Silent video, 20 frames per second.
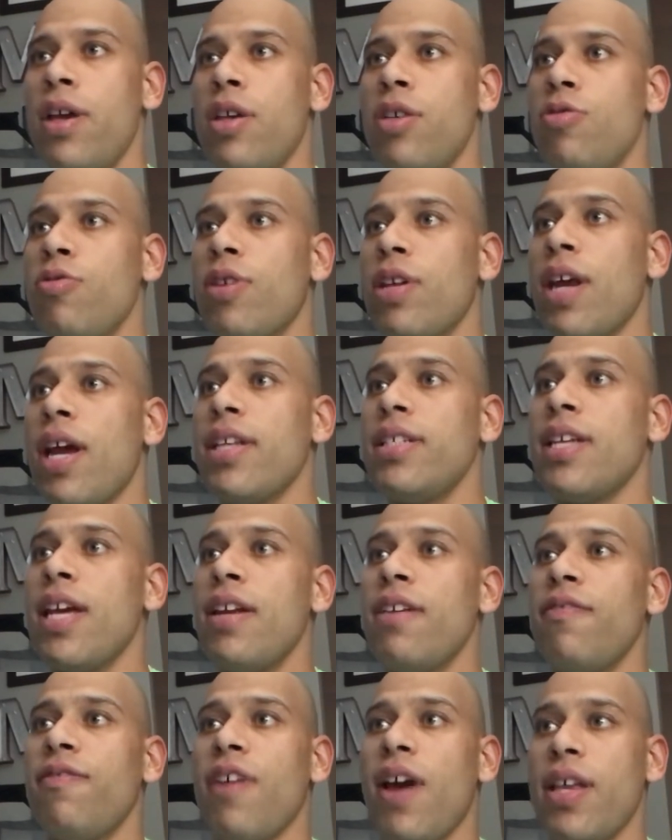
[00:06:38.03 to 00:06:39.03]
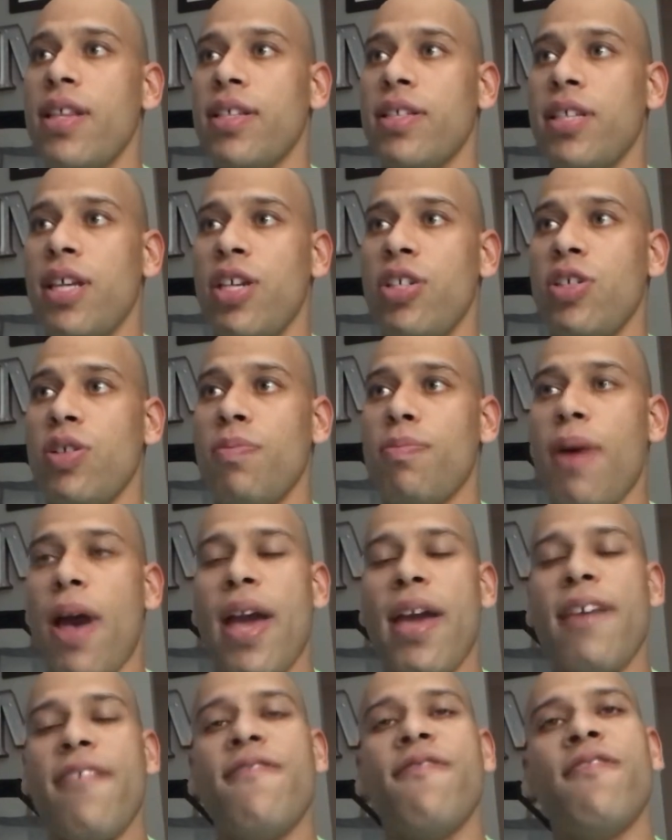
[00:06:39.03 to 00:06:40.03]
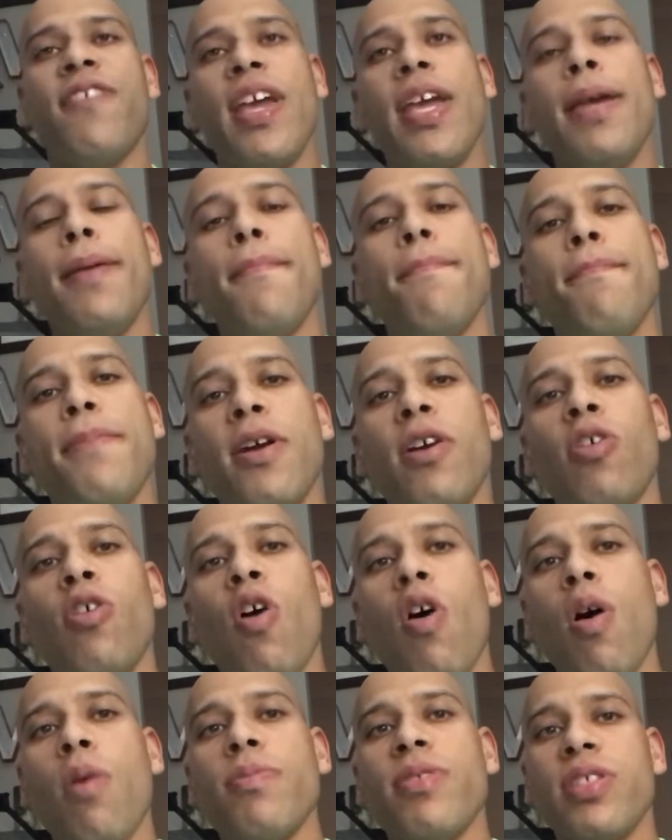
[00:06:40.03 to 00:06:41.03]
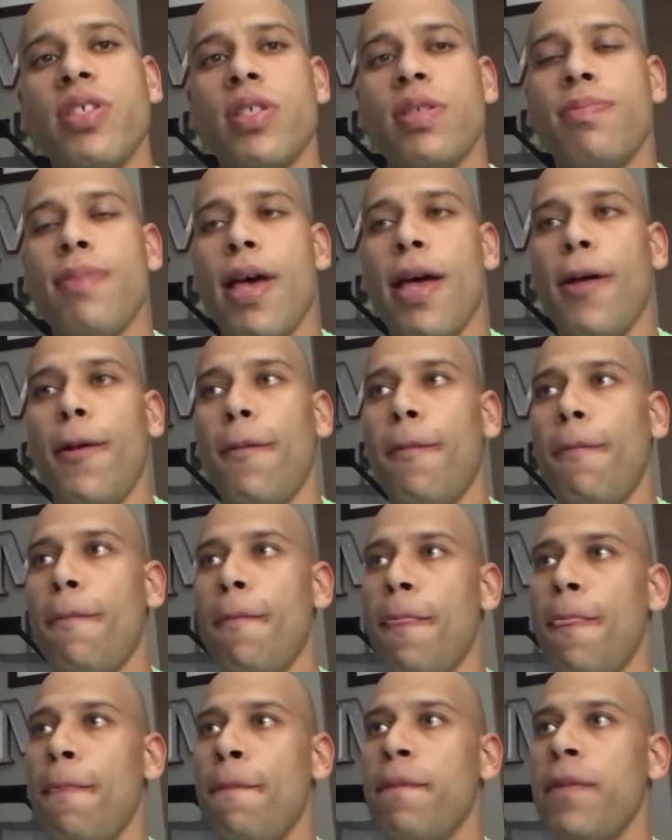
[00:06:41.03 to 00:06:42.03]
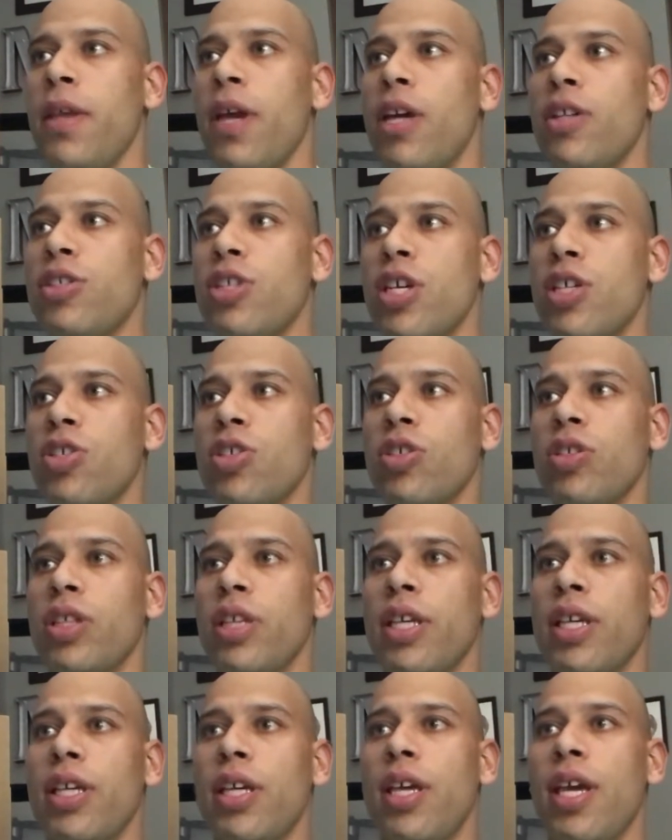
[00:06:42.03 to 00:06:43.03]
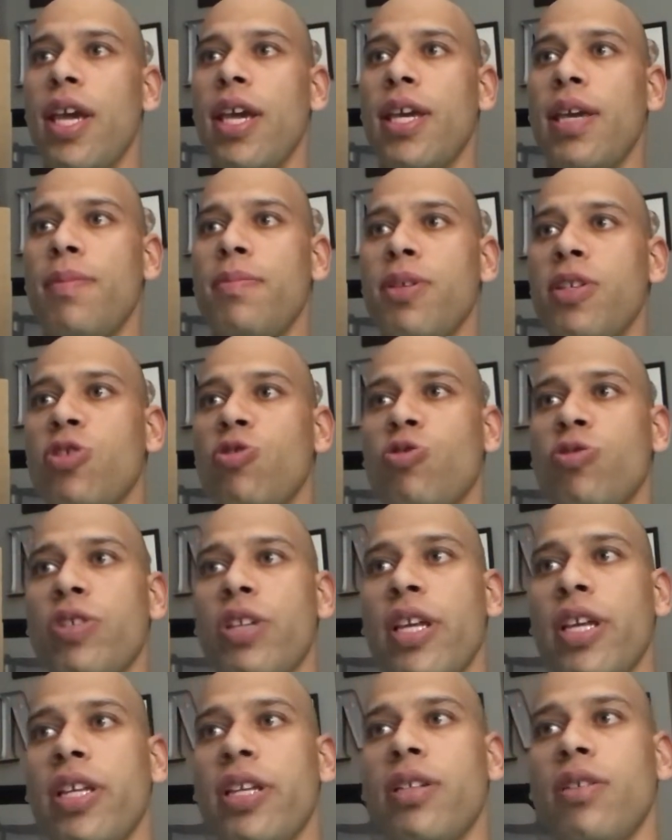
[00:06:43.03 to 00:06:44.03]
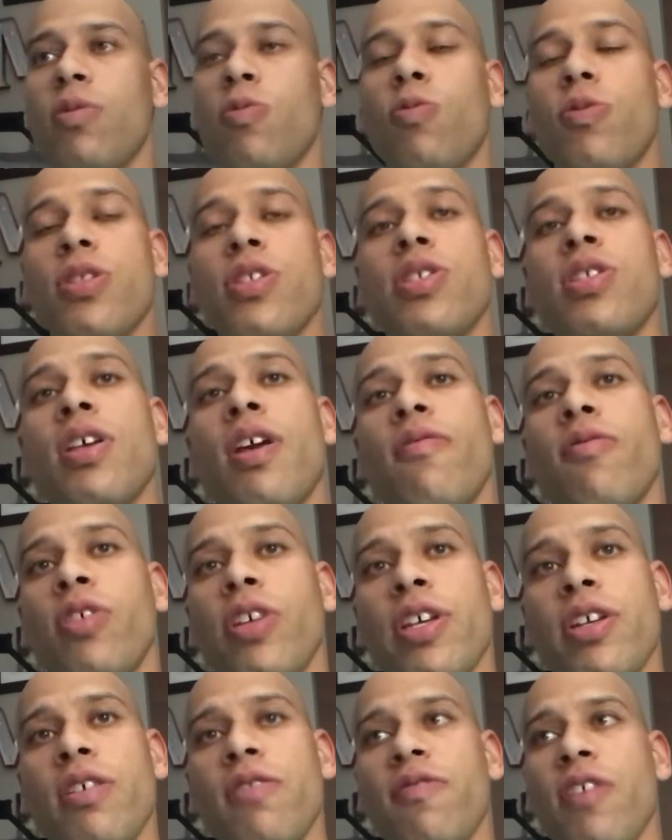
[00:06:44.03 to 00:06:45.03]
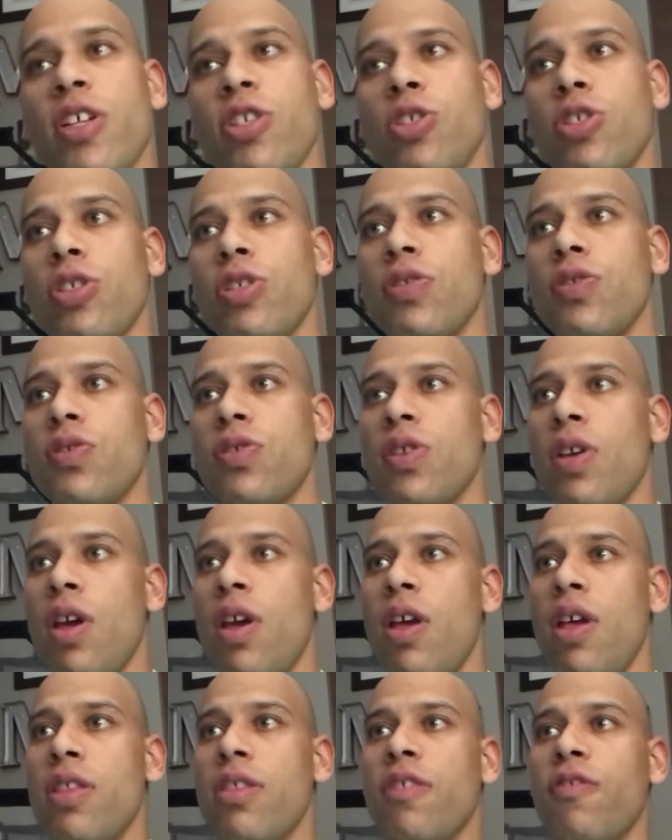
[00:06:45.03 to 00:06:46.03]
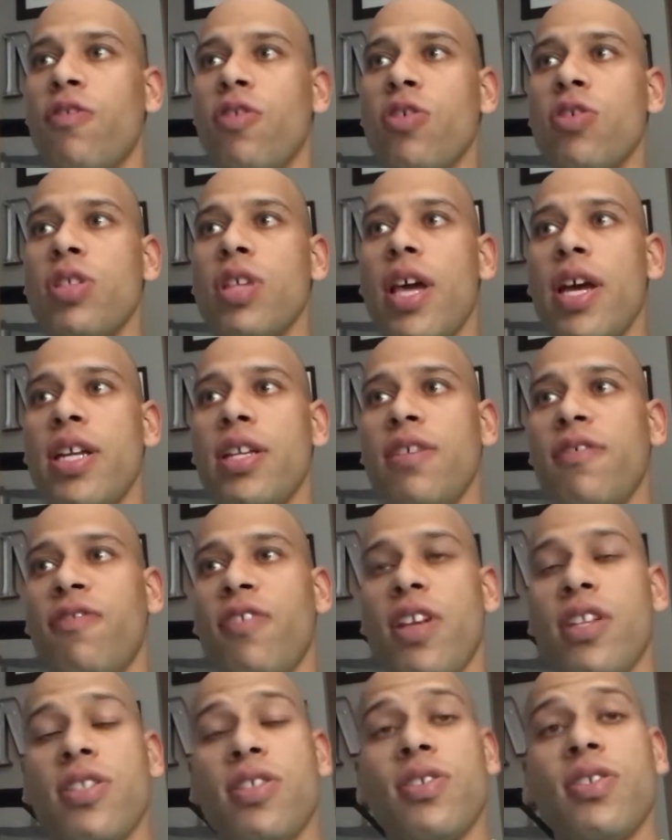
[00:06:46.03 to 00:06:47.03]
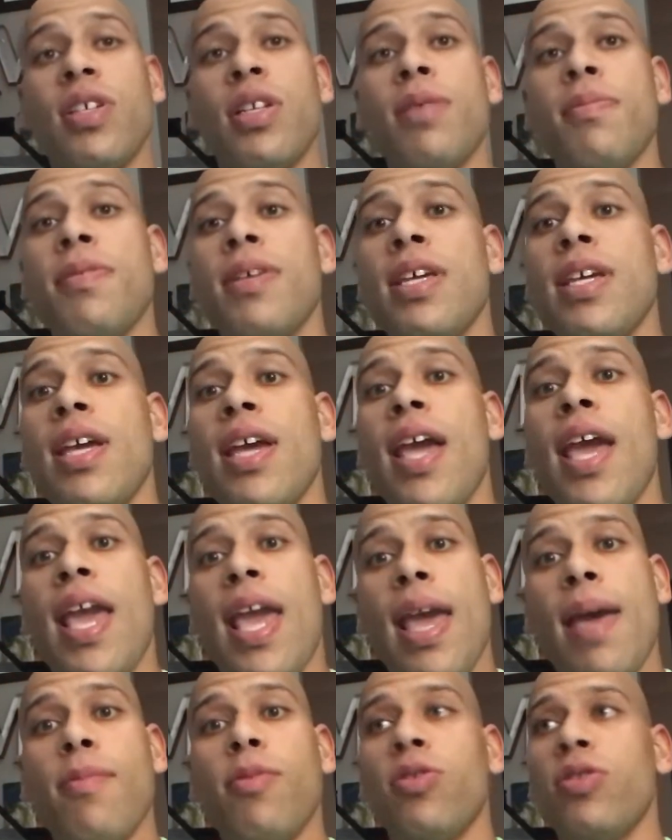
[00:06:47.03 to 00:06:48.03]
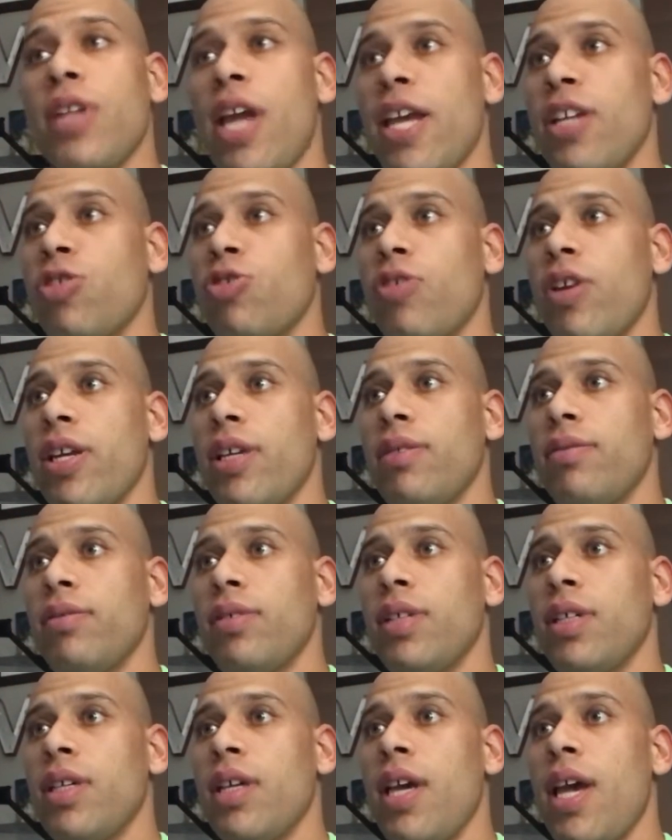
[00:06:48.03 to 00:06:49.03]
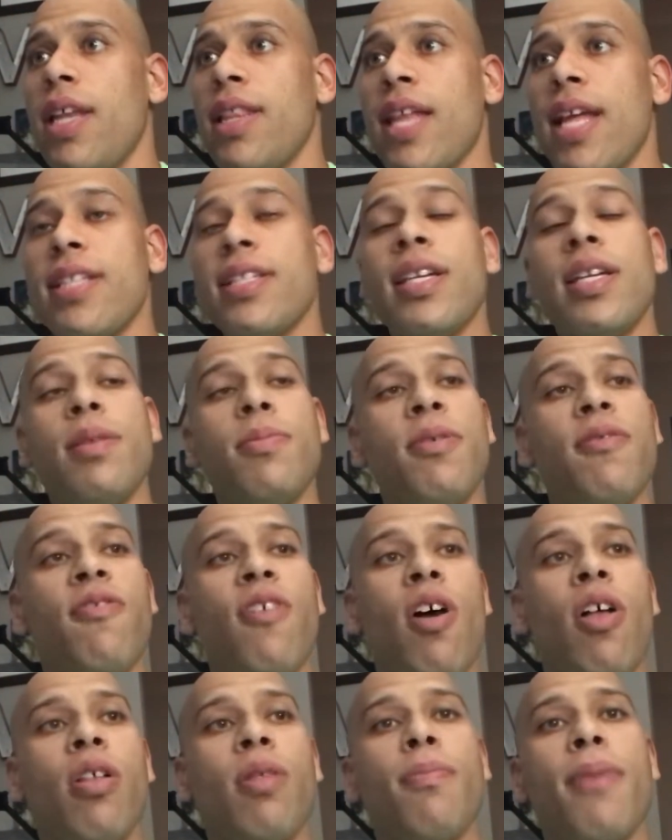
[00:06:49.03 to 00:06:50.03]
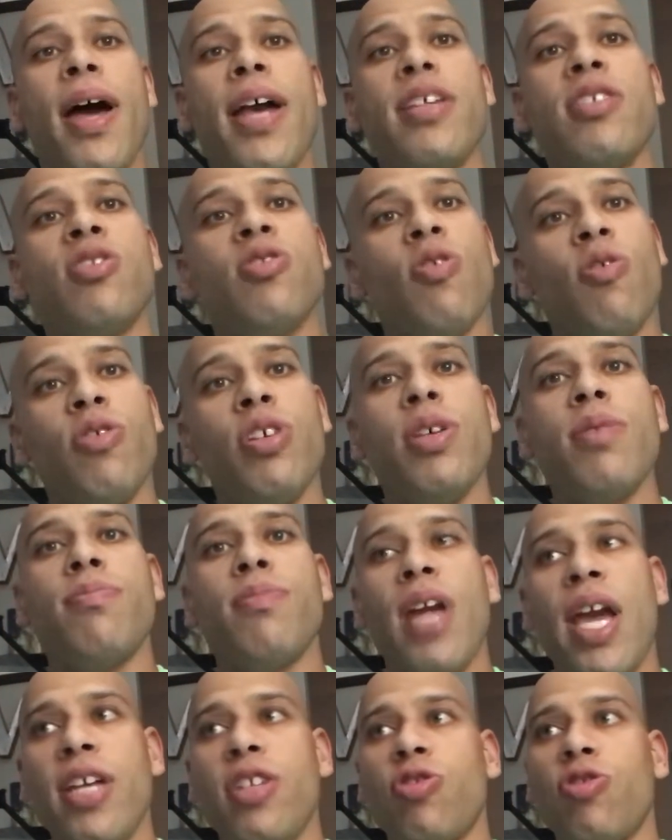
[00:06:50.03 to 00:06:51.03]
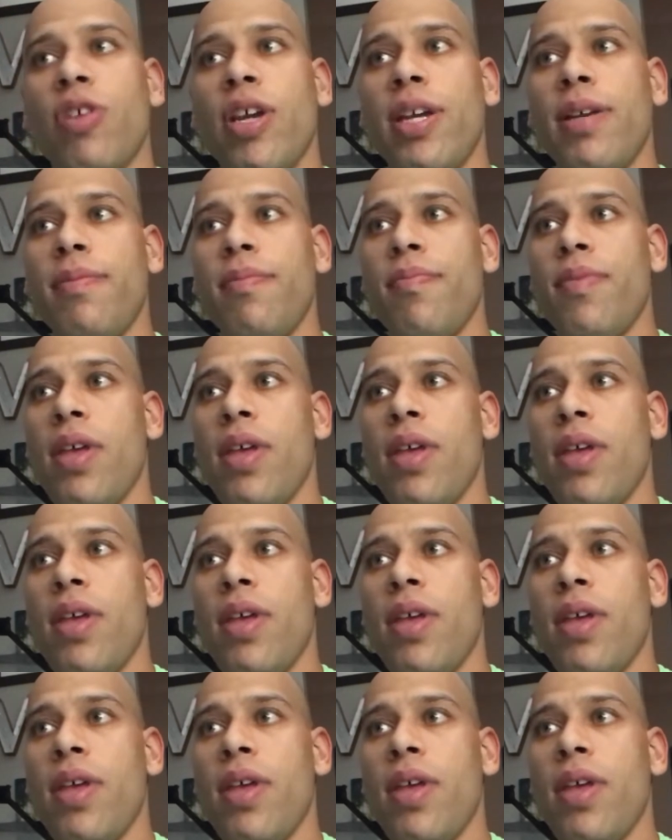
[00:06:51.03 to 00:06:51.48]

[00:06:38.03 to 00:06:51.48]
You can identify this agent by a faint bitter almond smell. Additionally, it can be treated with several interventions. The first line of defense is going to be amyl nitrate, and that's going to be followed by sodium nitrate